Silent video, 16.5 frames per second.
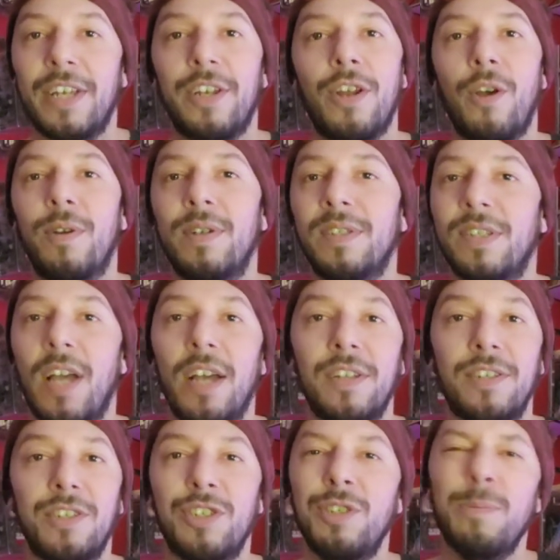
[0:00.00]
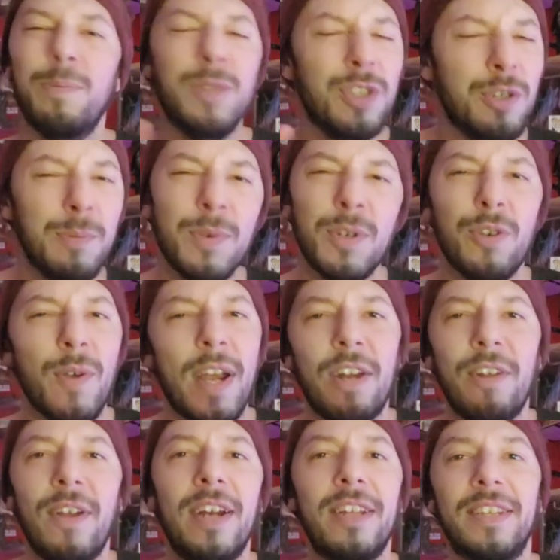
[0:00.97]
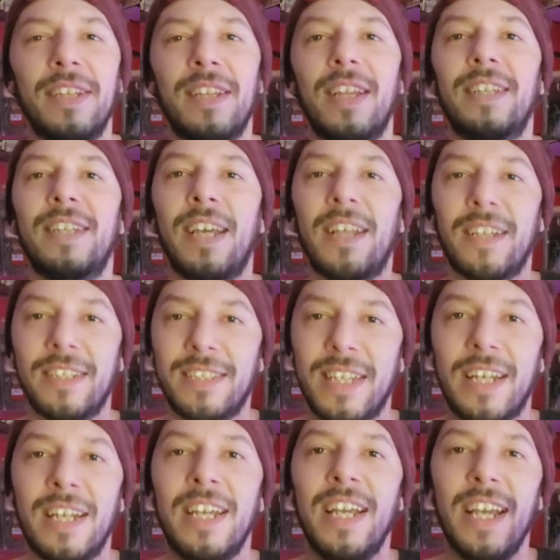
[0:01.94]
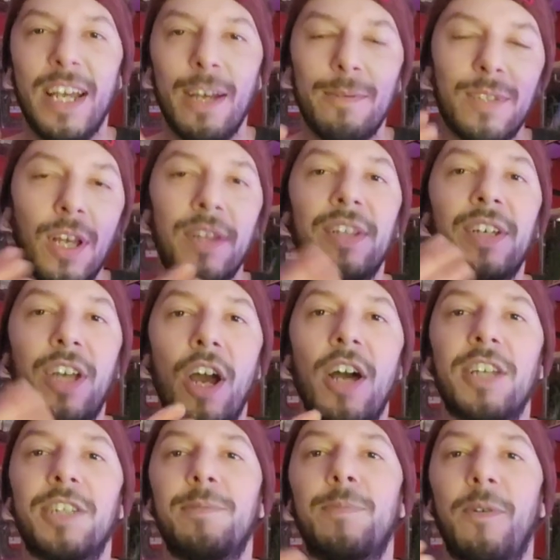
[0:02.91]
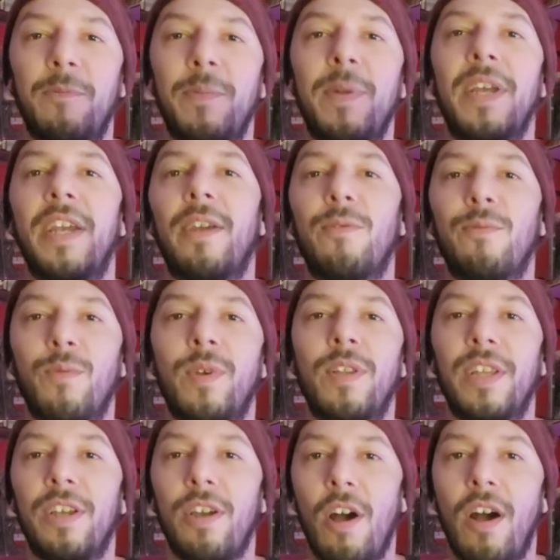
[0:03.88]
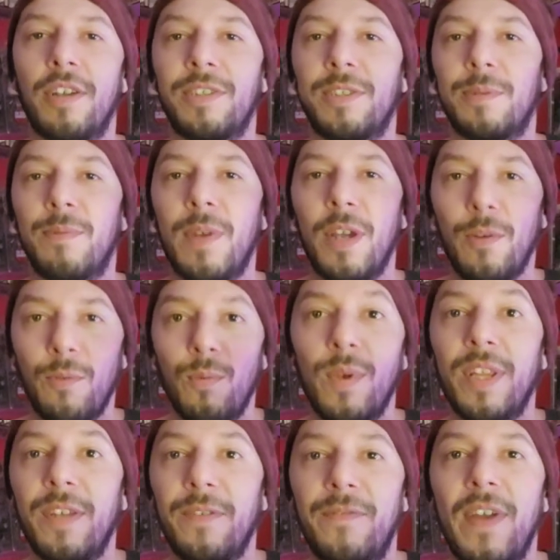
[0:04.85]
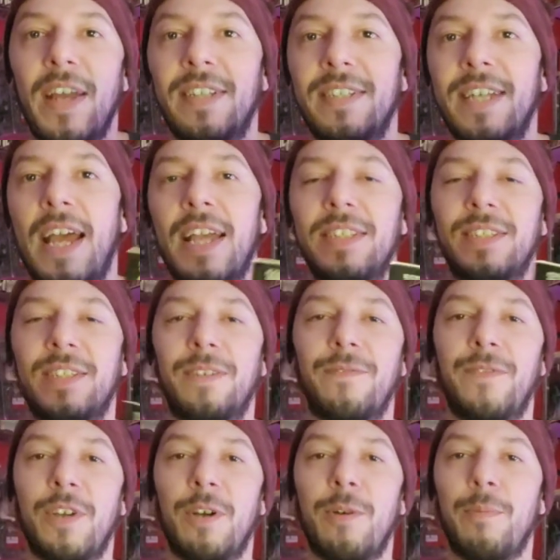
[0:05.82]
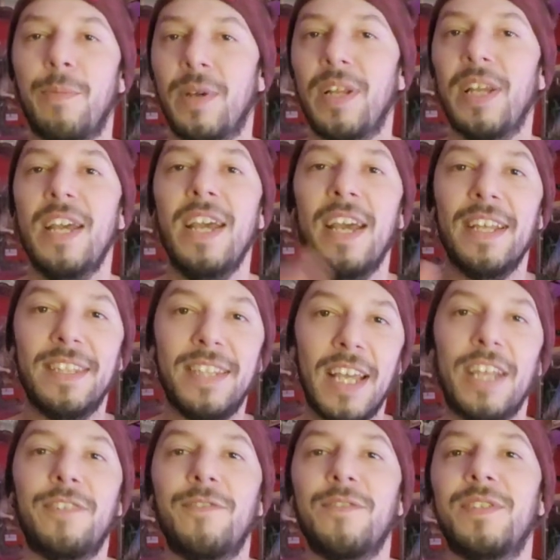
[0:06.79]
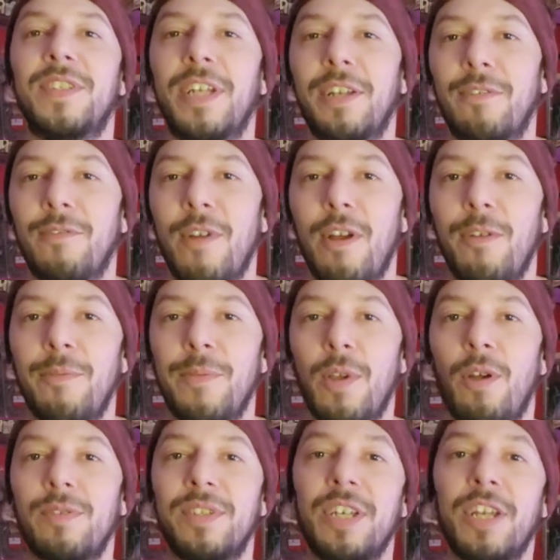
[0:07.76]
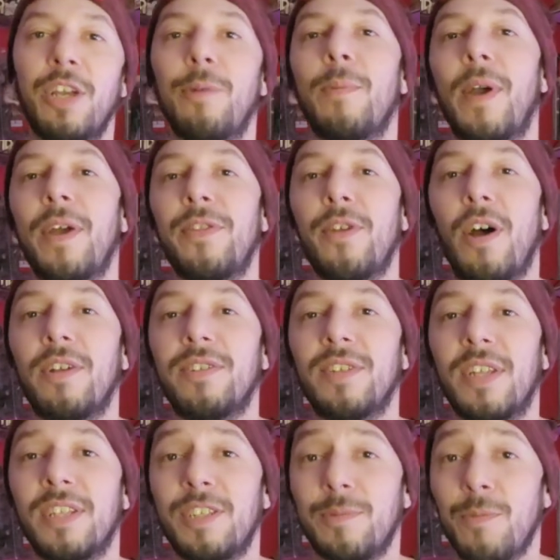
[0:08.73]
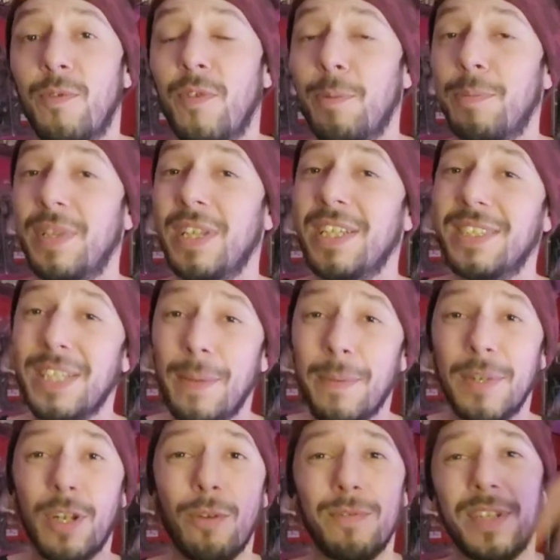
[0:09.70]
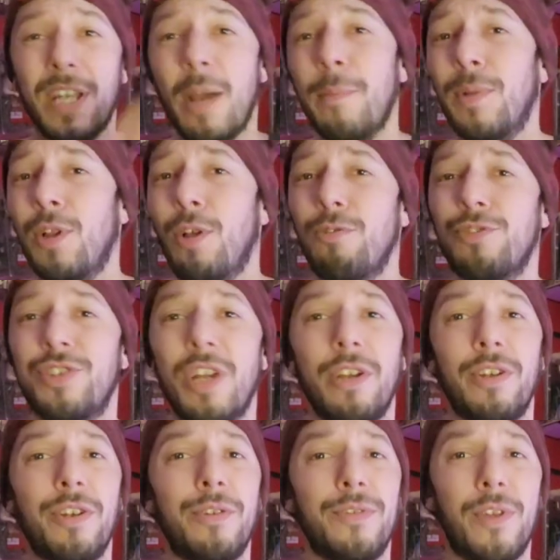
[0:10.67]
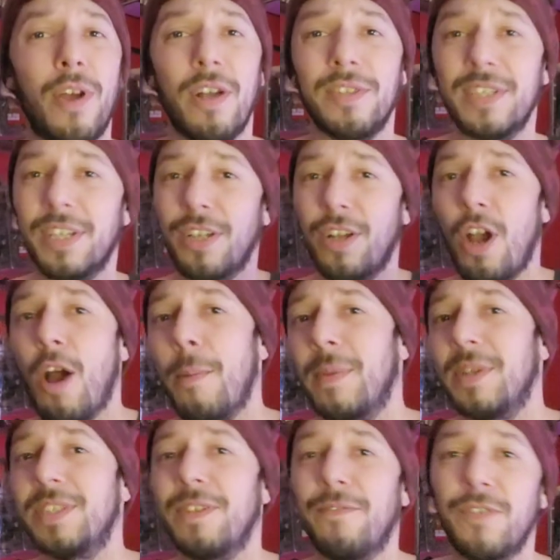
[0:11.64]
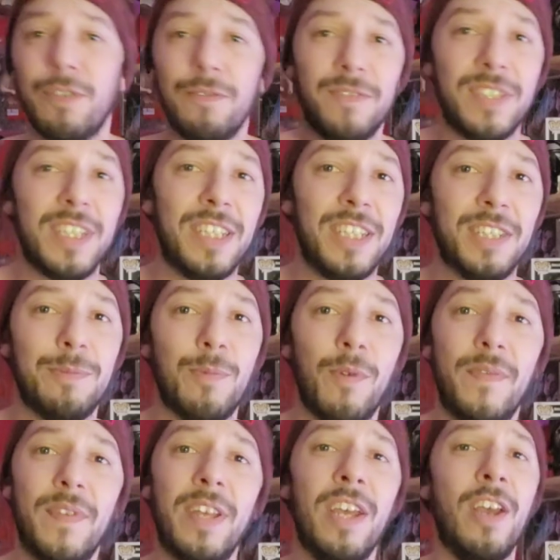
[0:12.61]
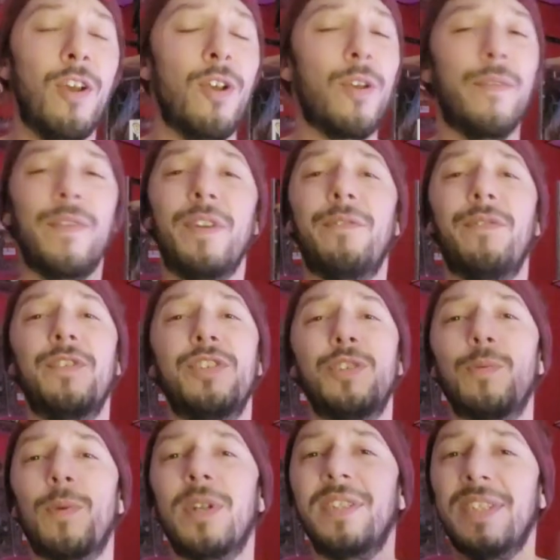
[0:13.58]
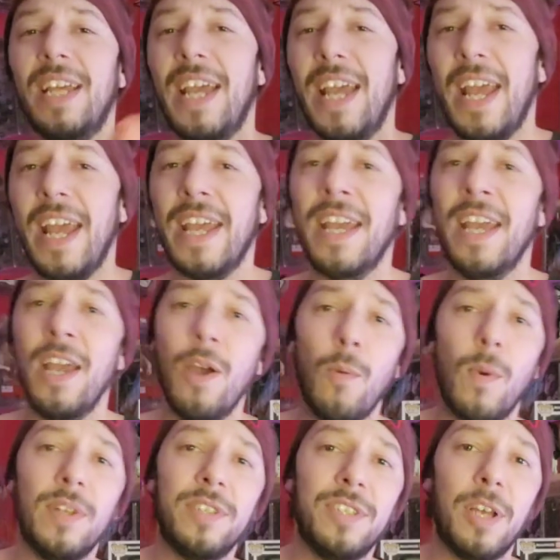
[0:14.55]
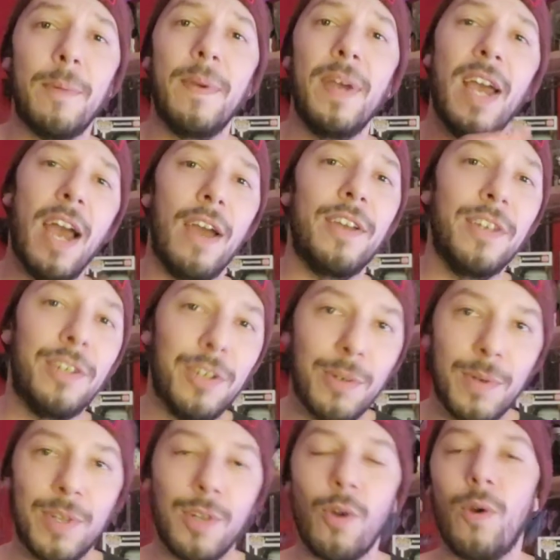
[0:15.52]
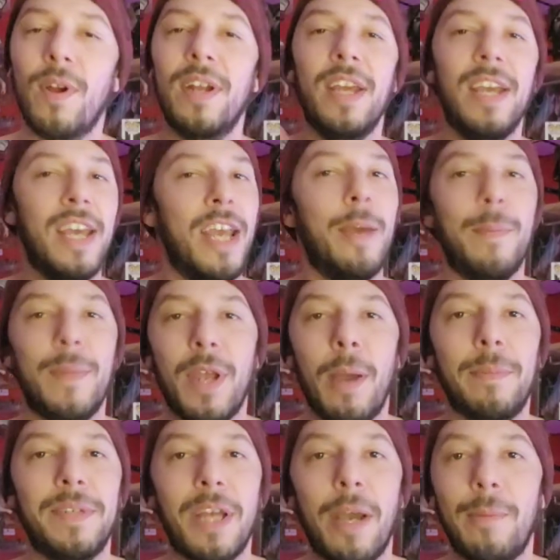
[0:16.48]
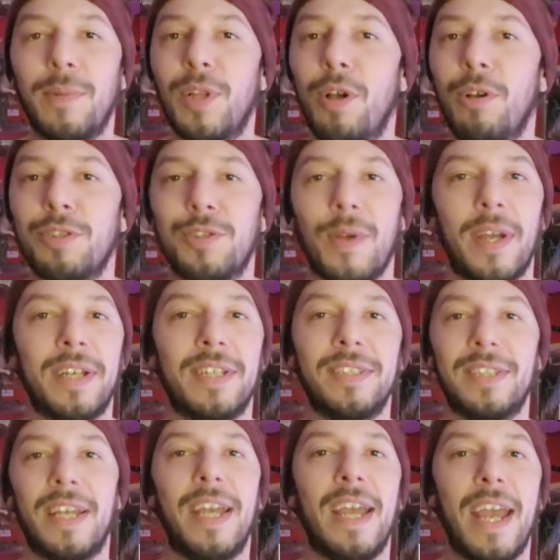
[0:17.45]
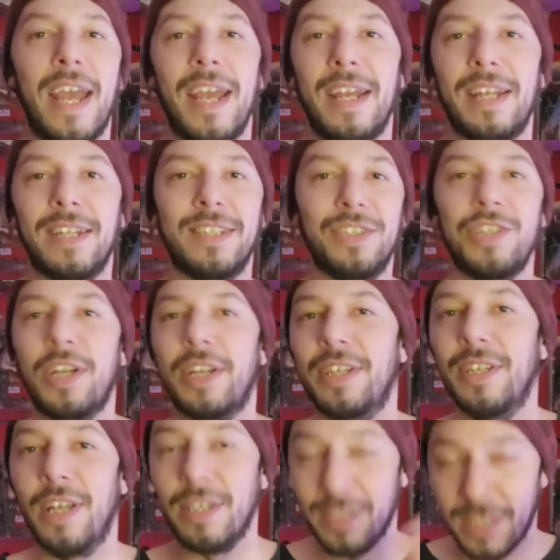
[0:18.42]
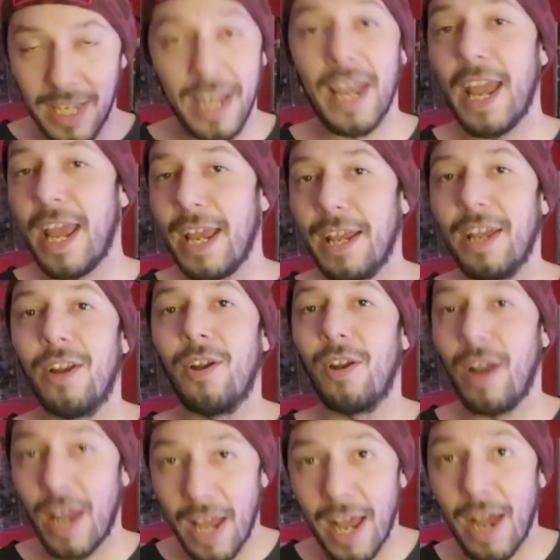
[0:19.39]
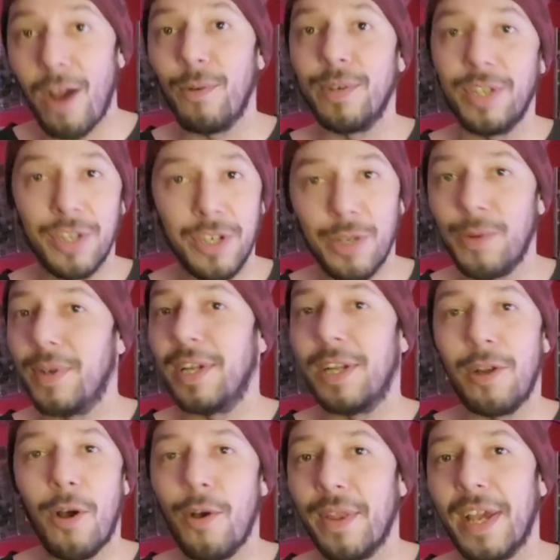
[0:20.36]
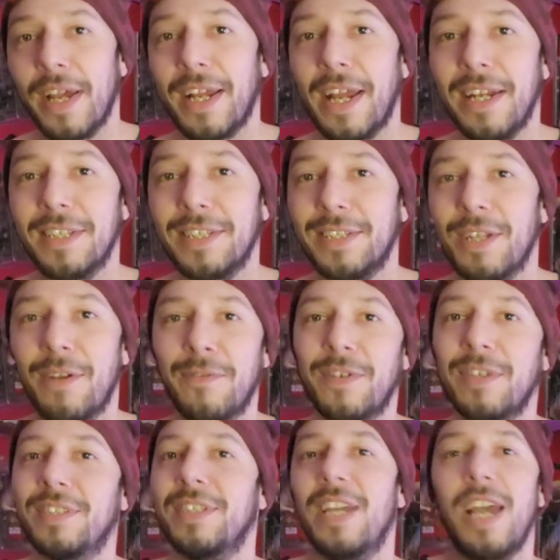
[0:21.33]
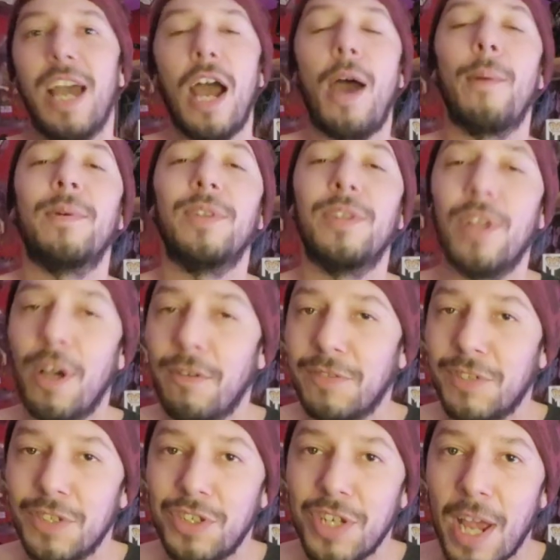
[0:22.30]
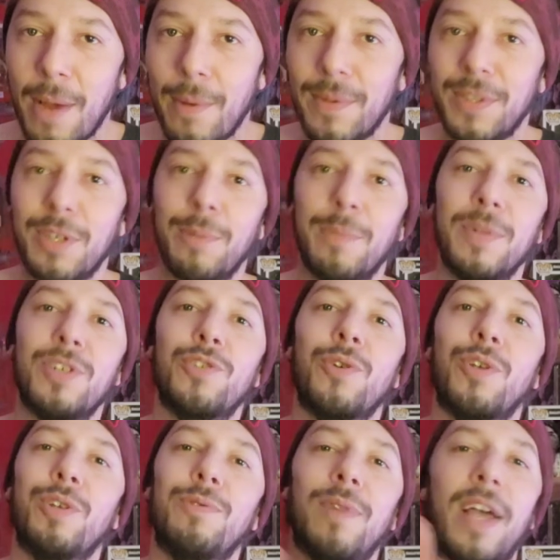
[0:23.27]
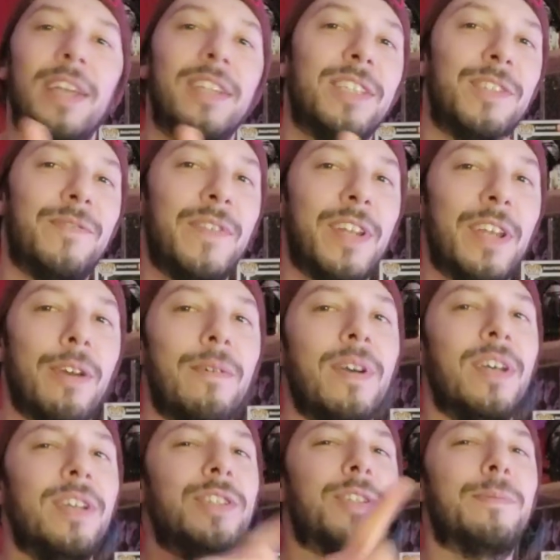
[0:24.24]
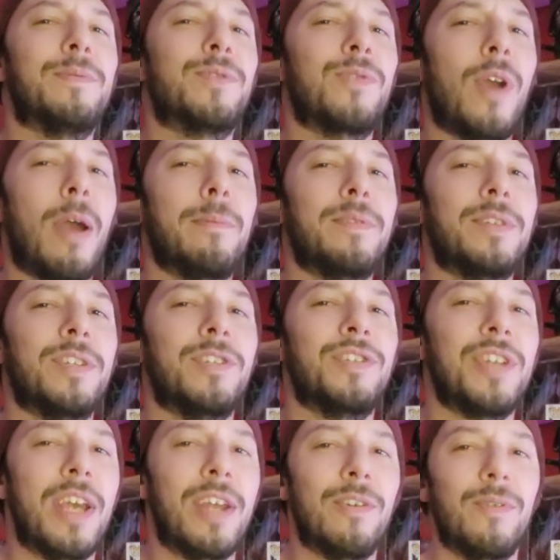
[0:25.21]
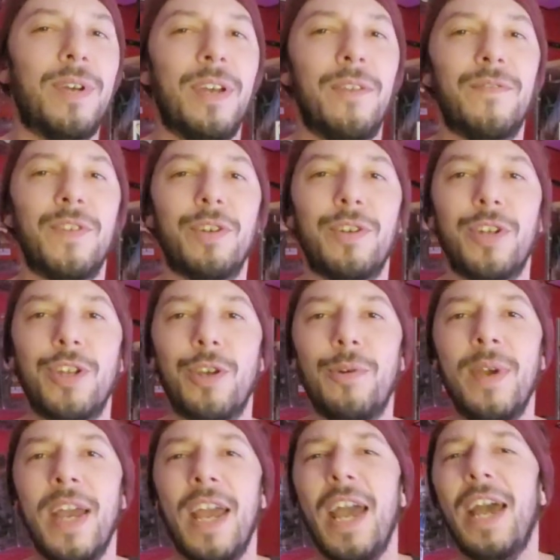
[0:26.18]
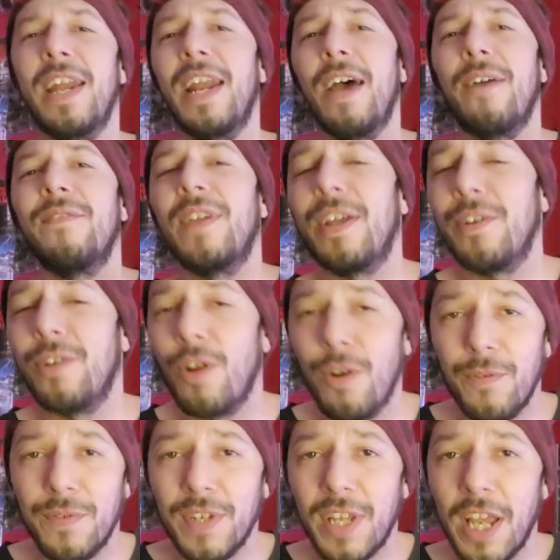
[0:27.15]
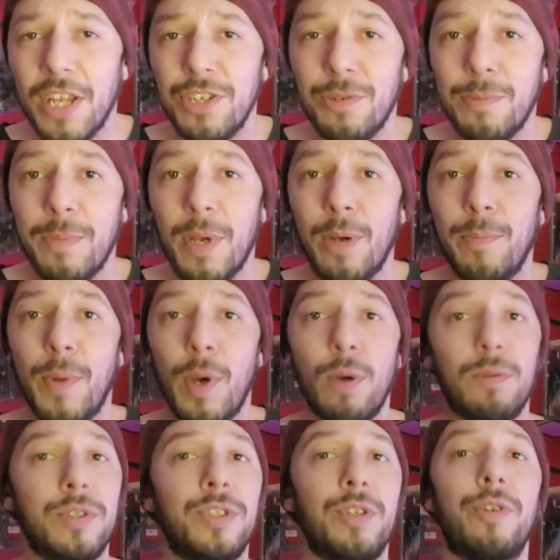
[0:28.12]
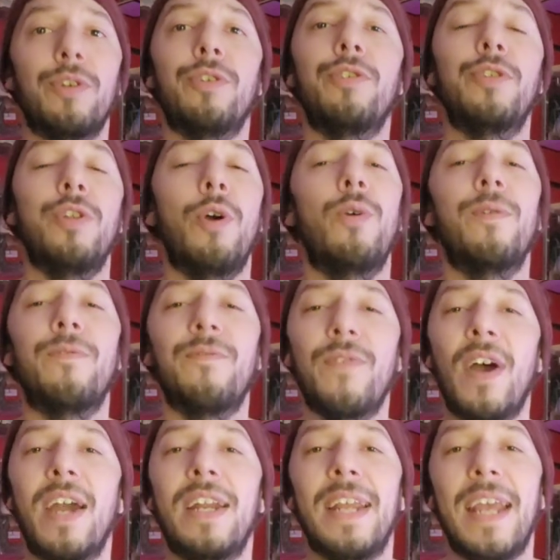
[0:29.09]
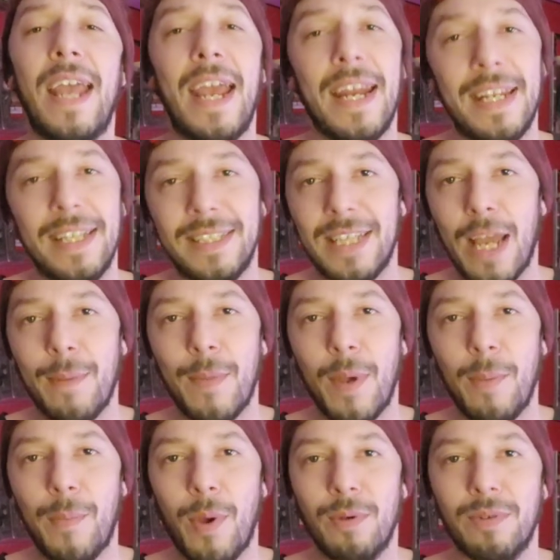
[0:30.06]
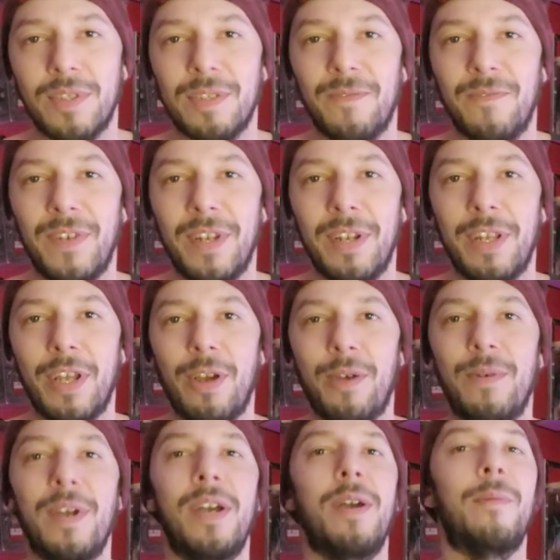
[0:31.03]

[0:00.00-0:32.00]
You know, it's not super great or anything like that. Like I said, it was on the cusp of being a really awesome, really fantastic film. But thanks for sticking around with me all to hear my thoughts on this movie. Please let me know down below, share your thoughts and comments if you've seen this movie, or even if you just want to say, hey, what's up, how you doing, Norn, hit me up down below so I can say hey and check and say hey and how you doing and all that kind of stuff, because I would love to chat with you. Be sure you like this video, subscribe to the channel if you're new, and have that notification bell poked so you're notified anytime I post a video.